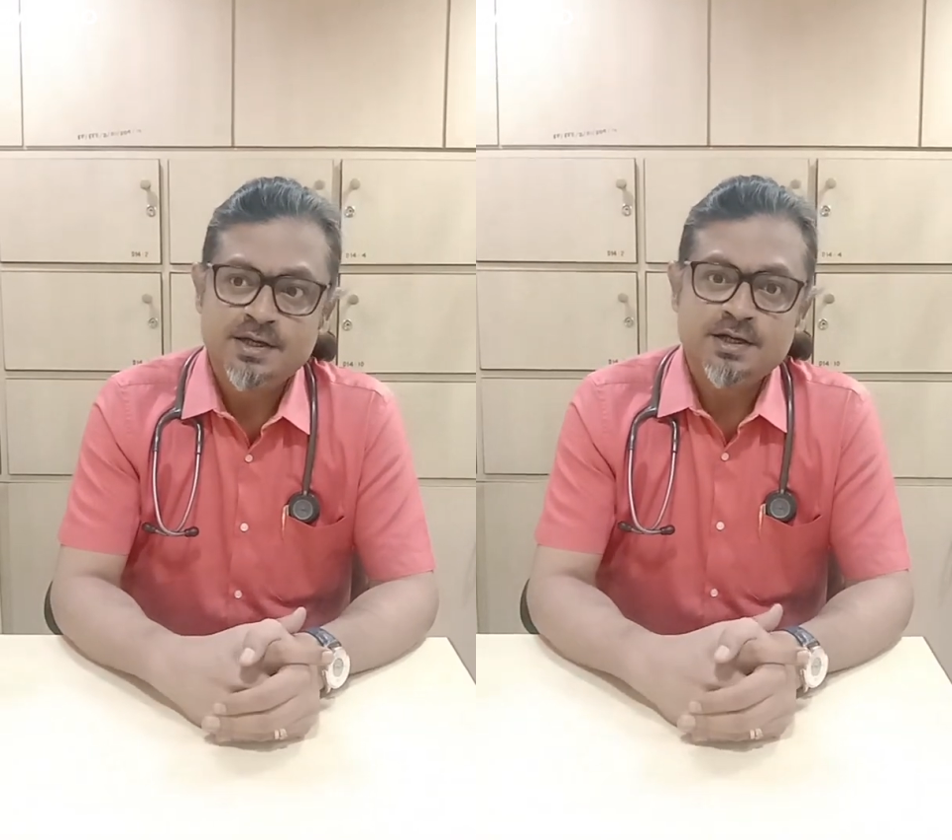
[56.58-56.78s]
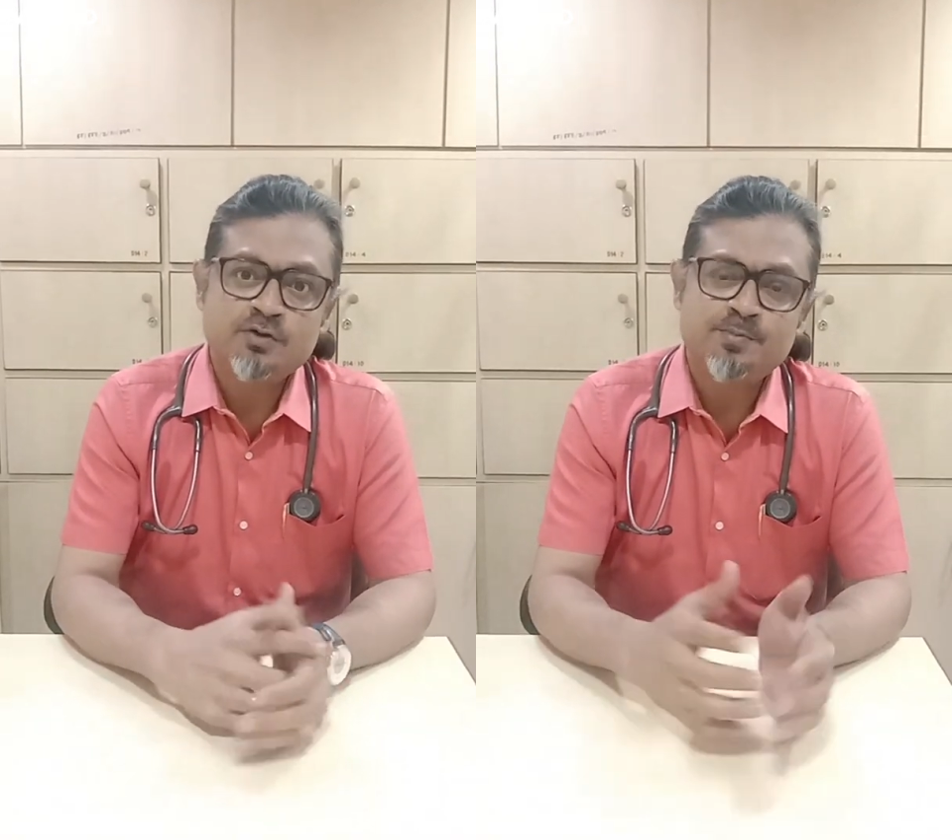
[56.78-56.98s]

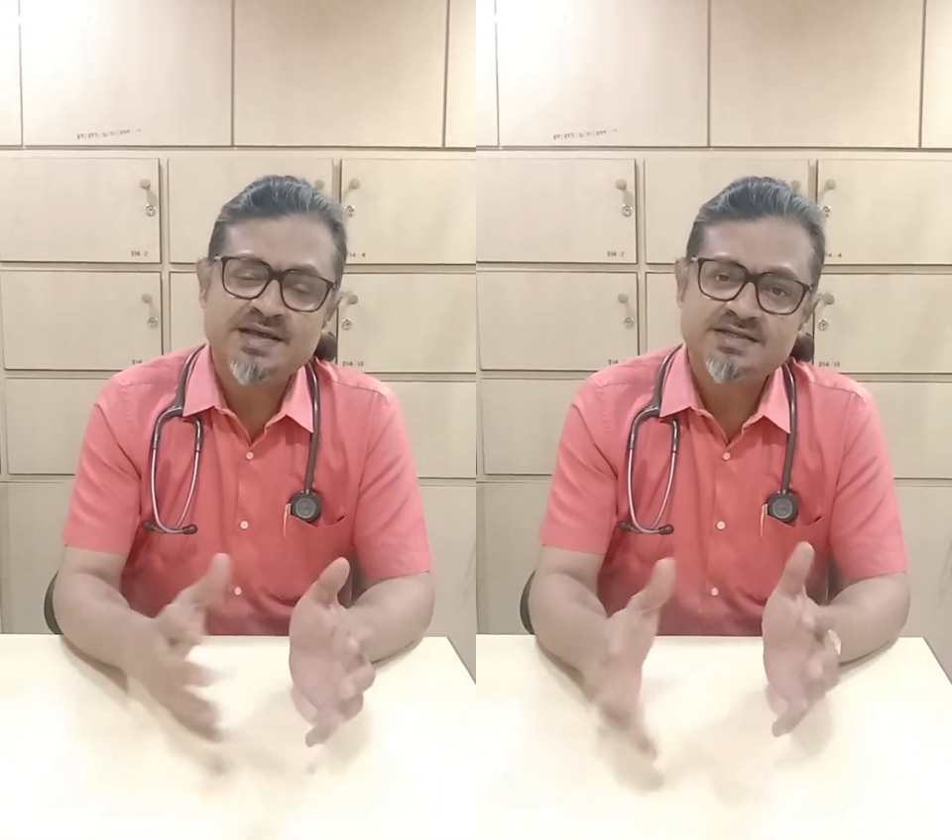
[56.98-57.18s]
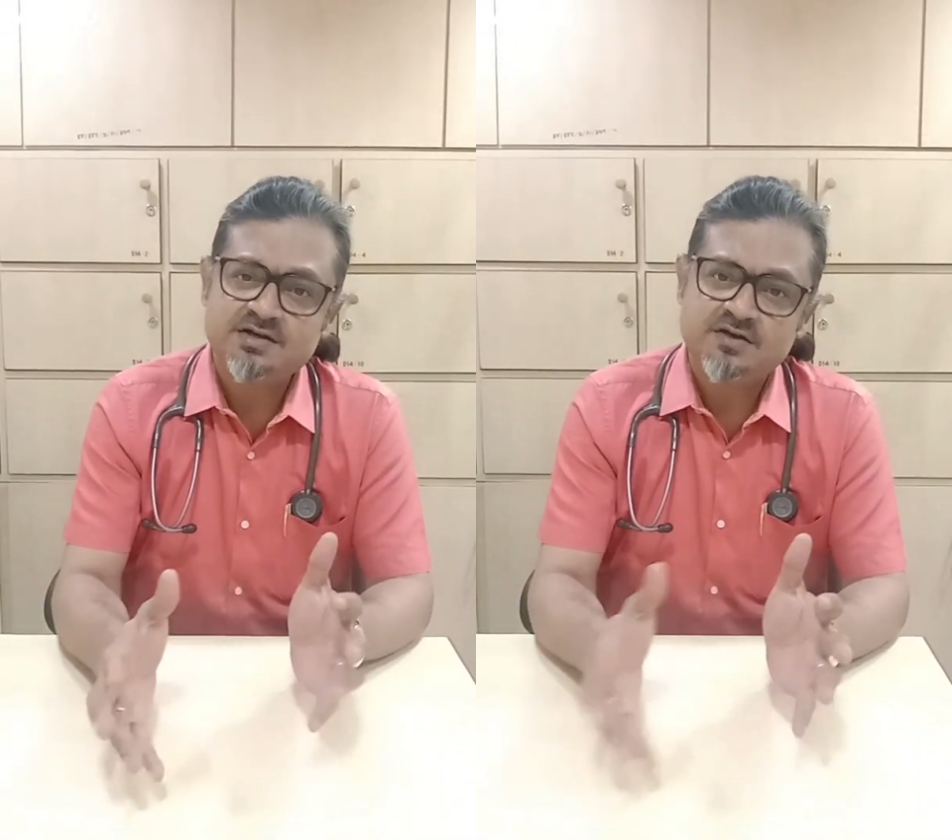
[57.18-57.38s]
Now, the
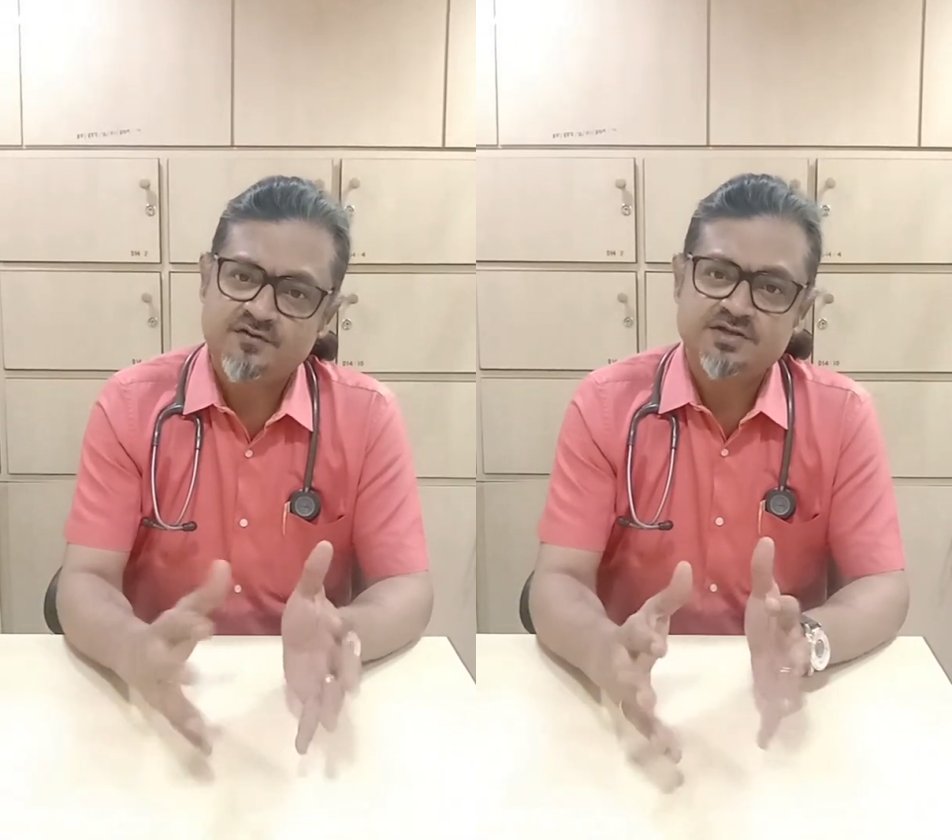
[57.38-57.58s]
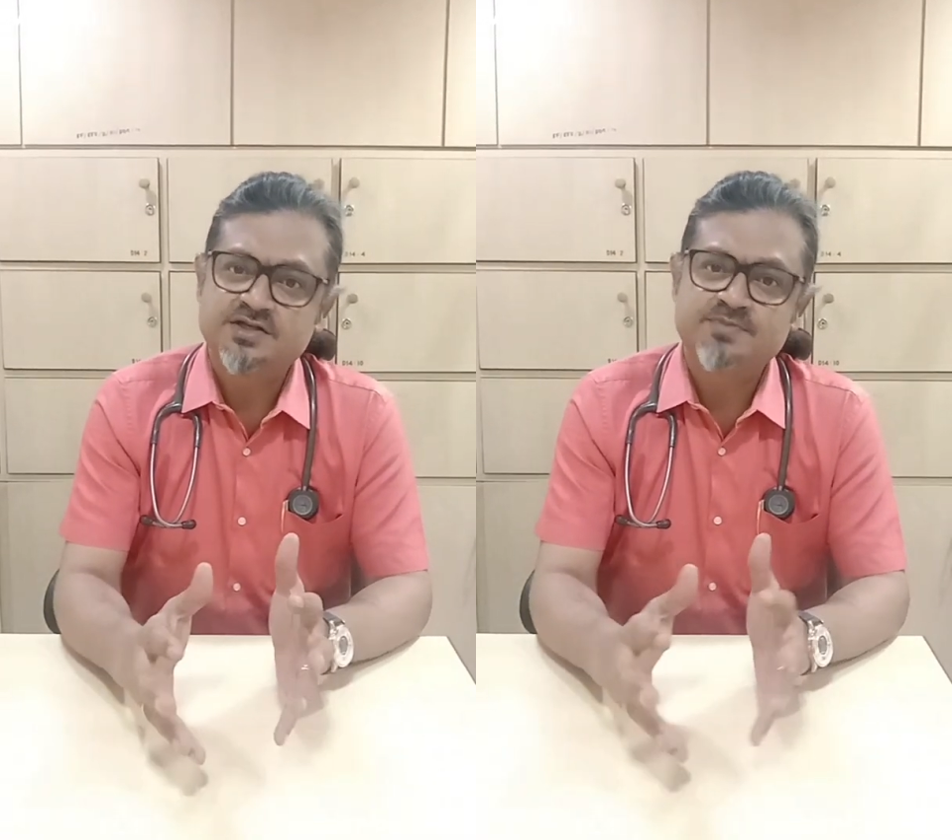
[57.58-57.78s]
basic
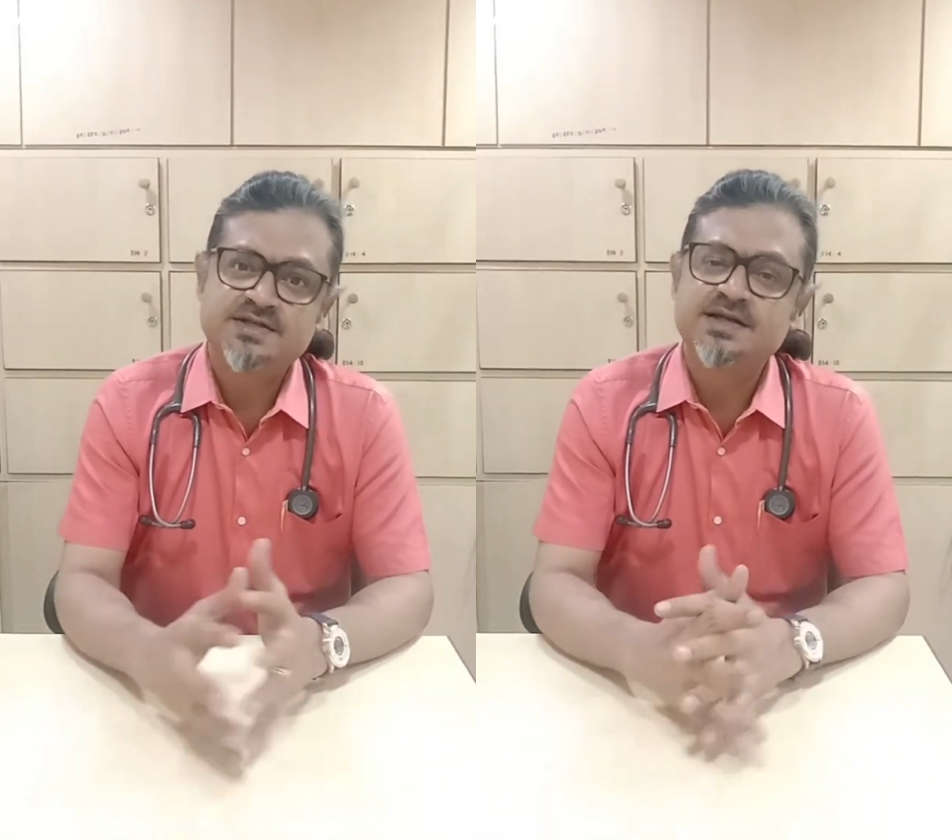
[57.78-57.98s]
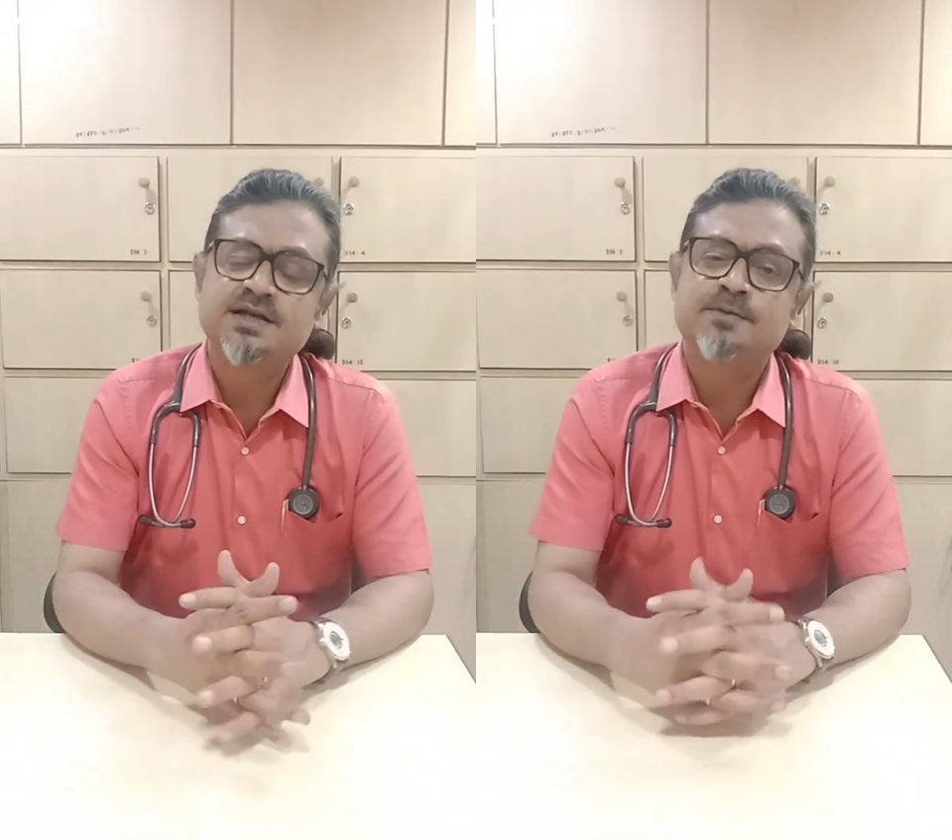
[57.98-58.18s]
difference is
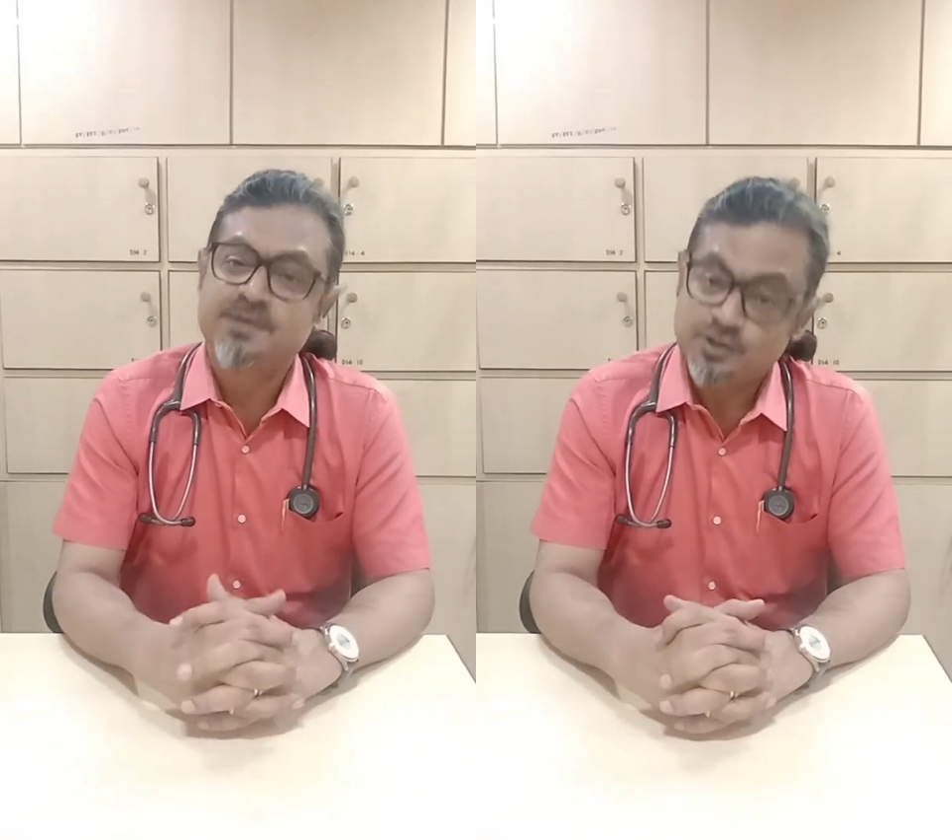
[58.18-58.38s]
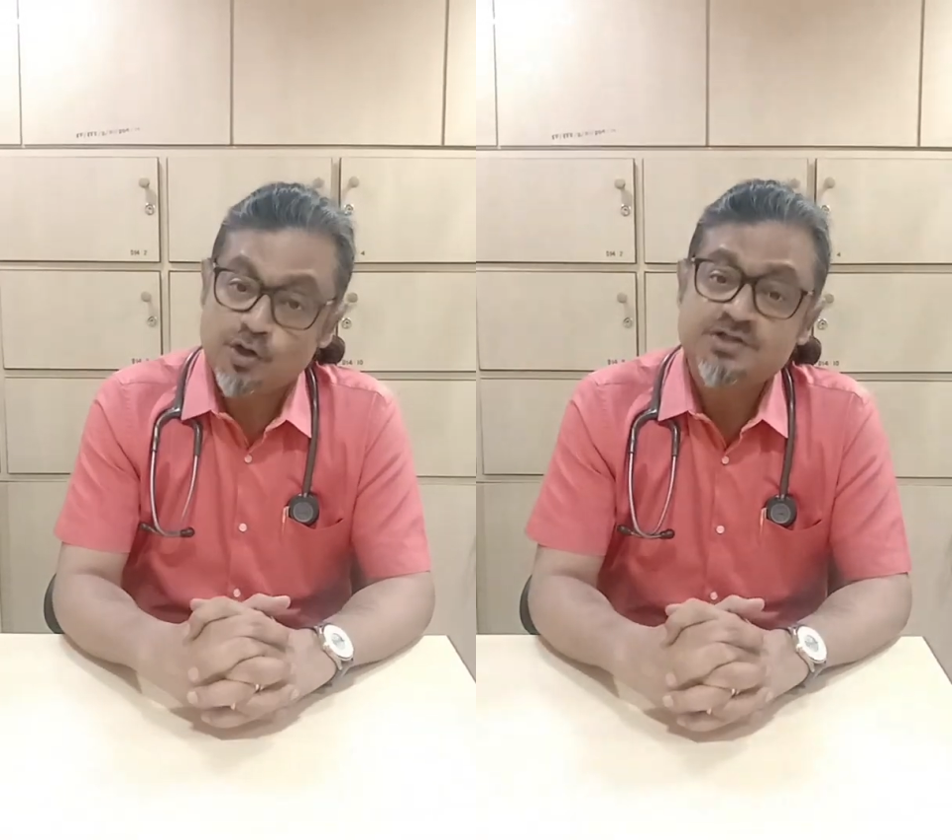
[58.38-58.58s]
basically a
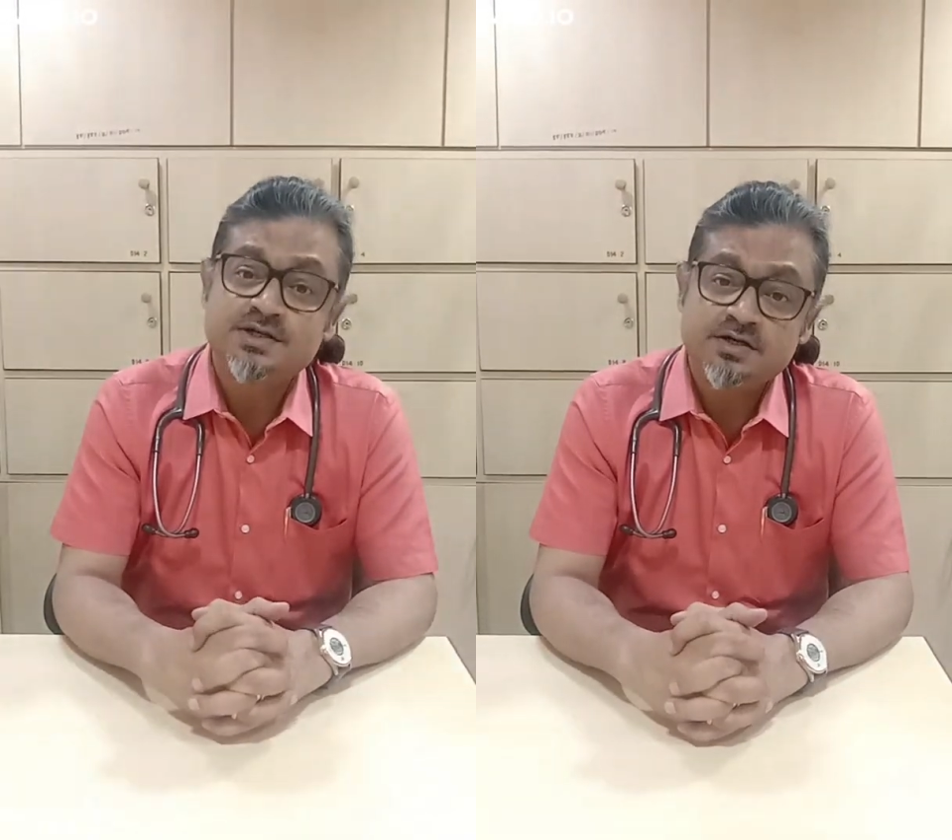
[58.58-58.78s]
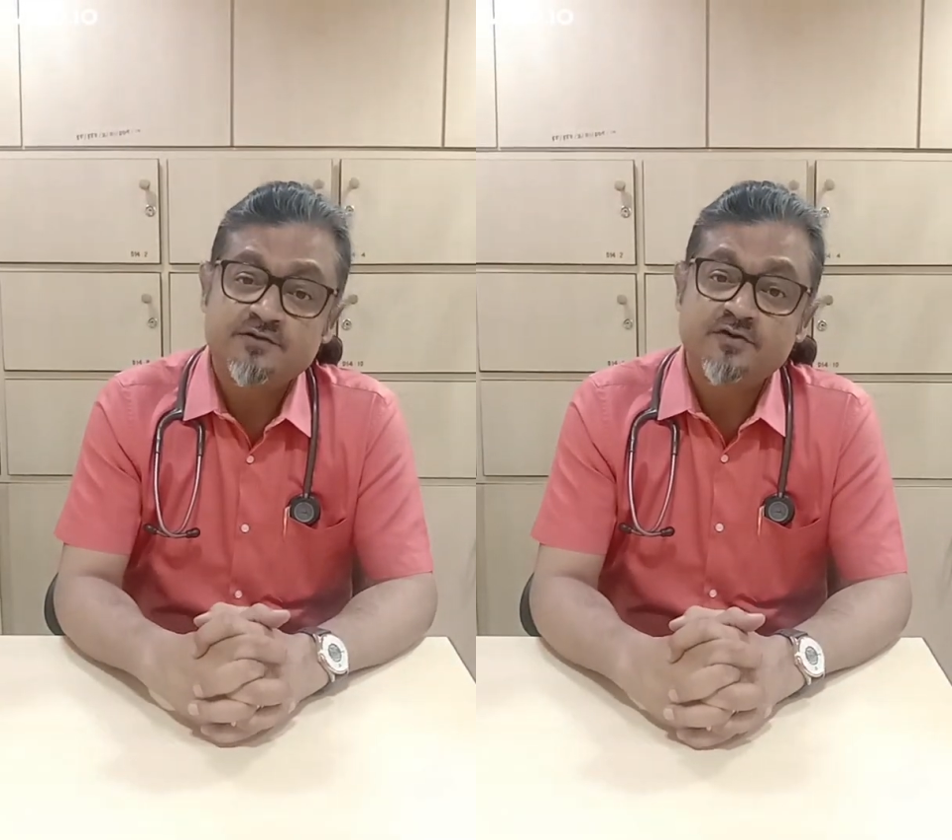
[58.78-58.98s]

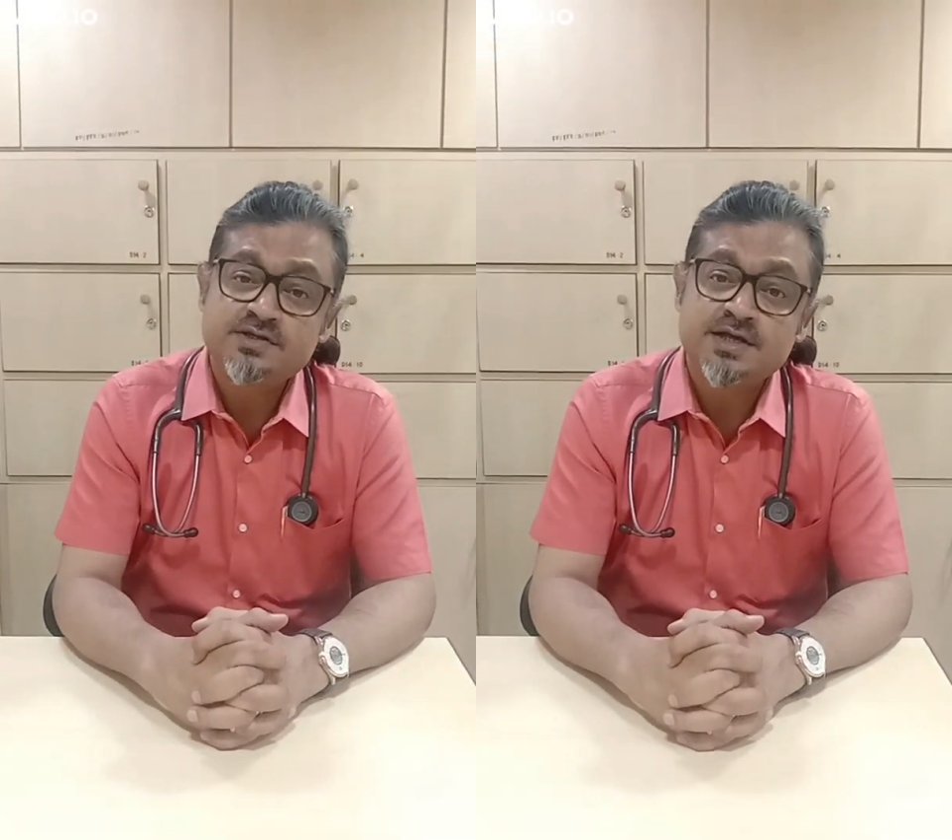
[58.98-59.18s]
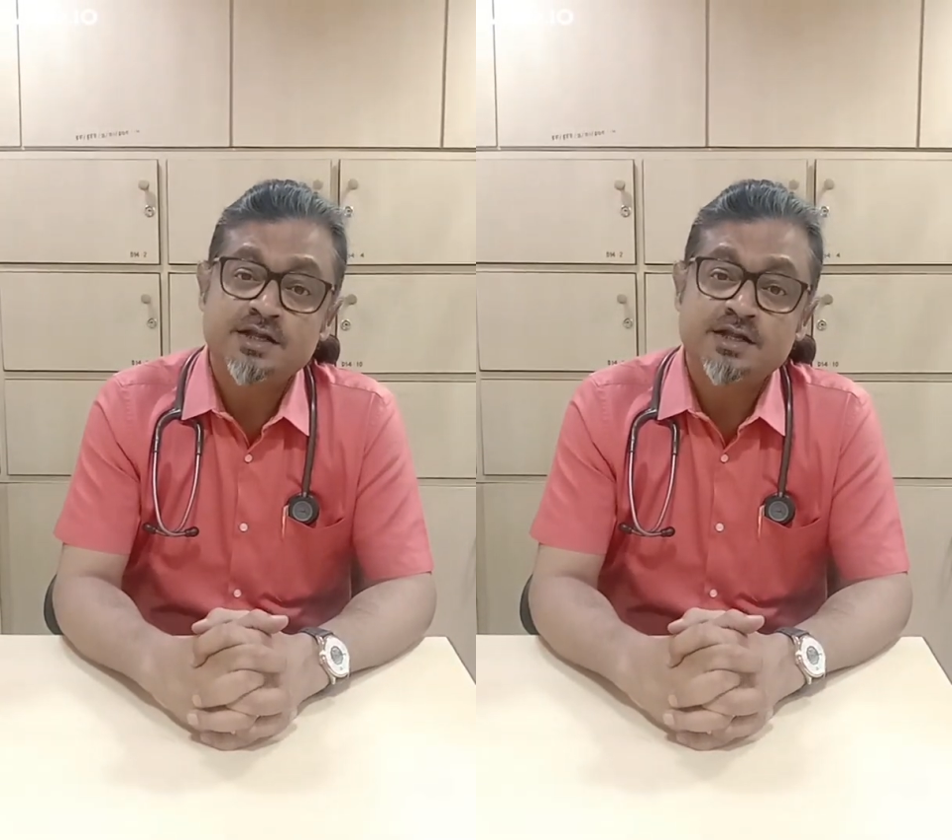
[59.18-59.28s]
pathological difference,